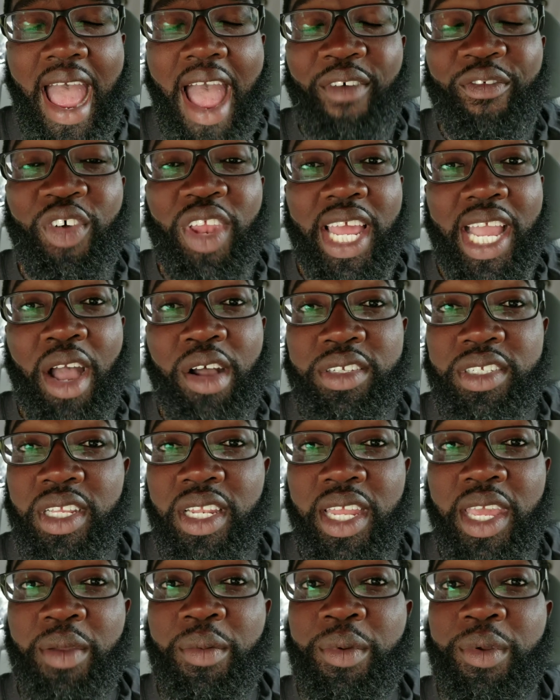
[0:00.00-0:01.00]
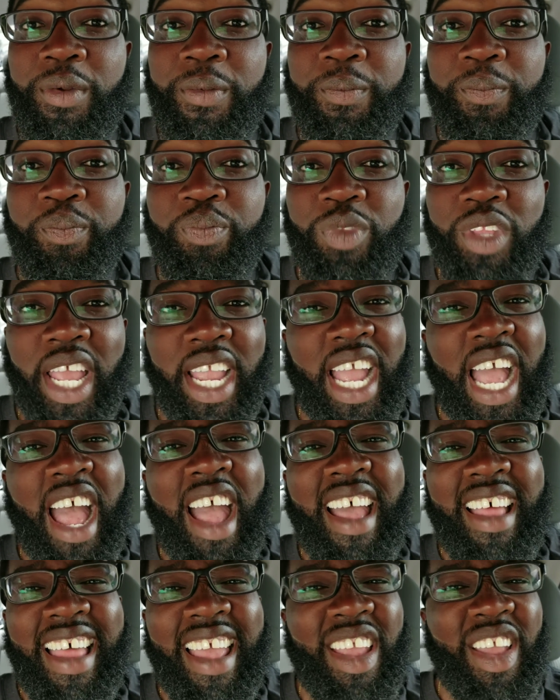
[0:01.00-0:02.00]
felt like I was in labor. Like,
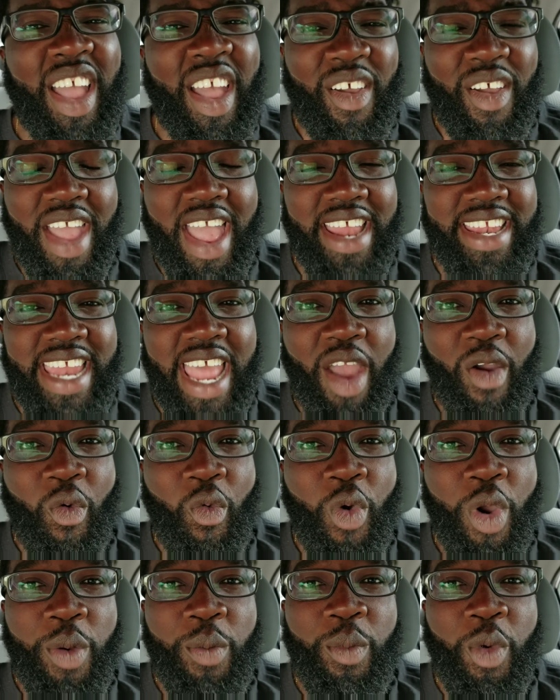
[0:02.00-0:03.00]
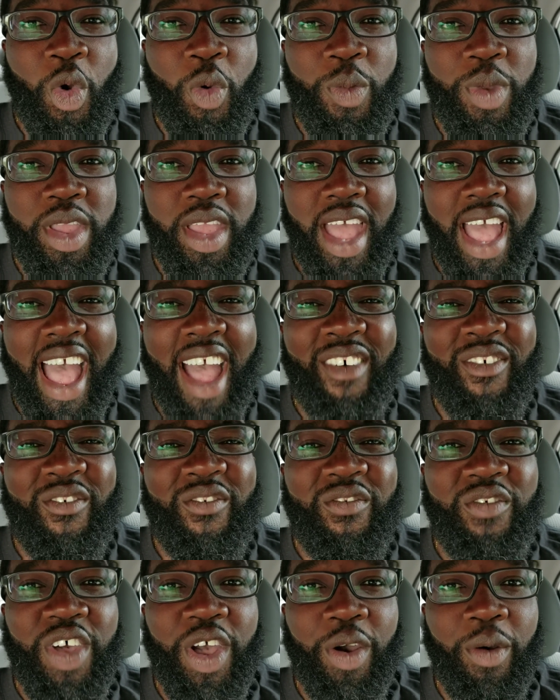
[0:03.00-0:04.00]
I at that one moment, I
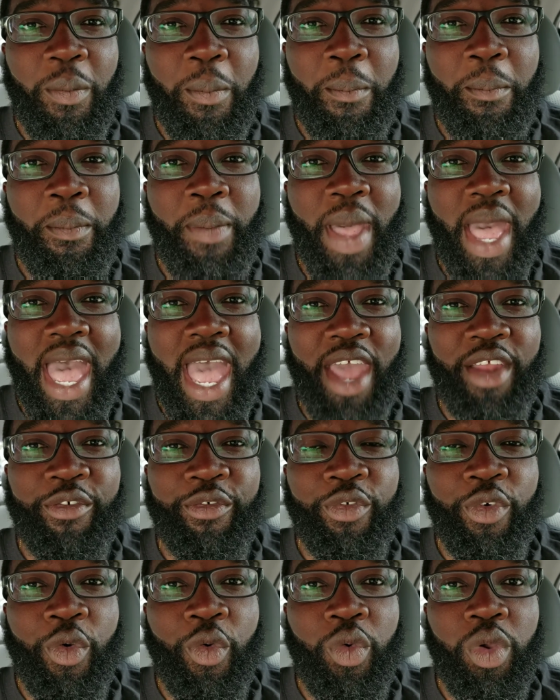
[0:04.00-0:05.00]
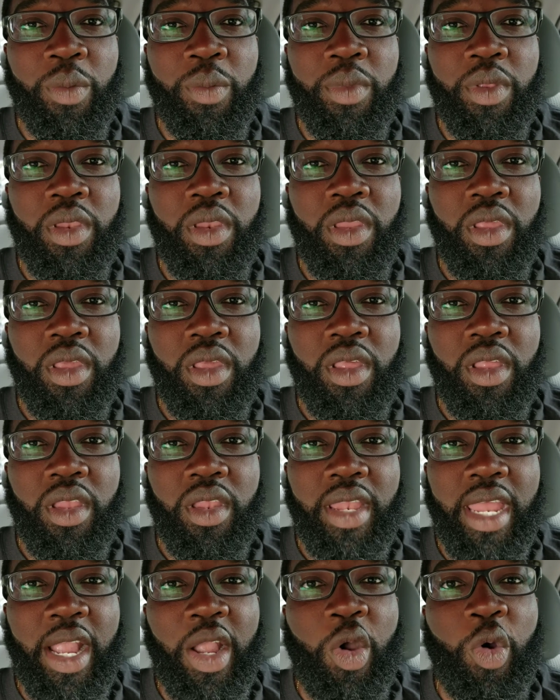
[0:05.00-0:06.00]
felt bad for women
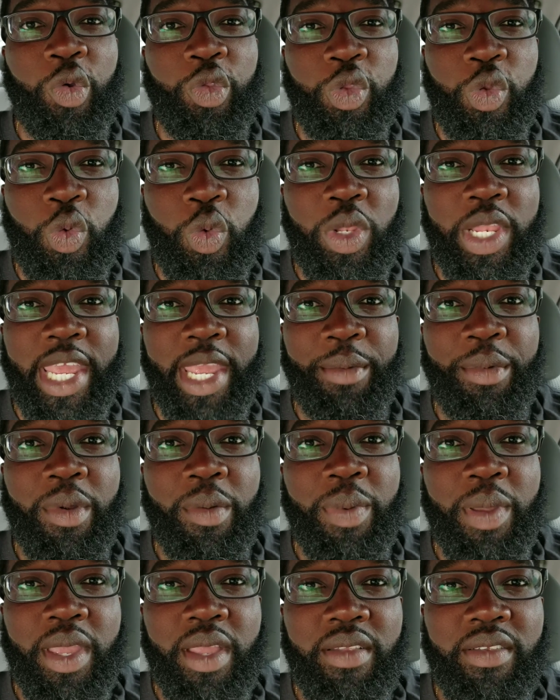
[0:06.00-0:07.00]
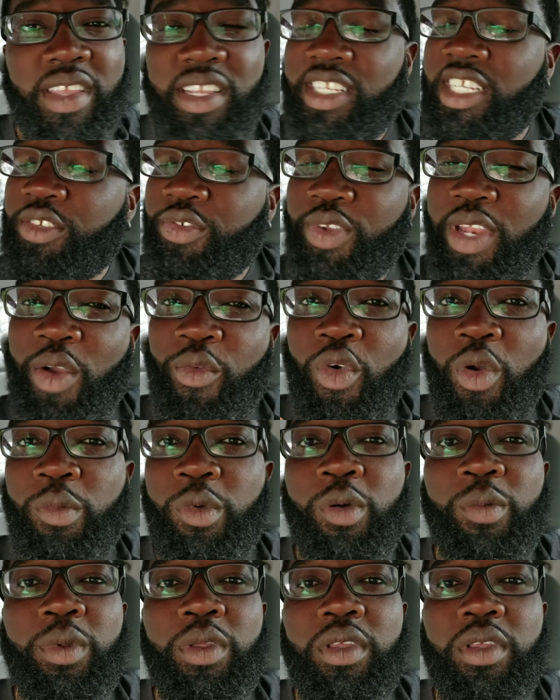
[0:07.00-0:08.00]
that go through labor pain. Just for that one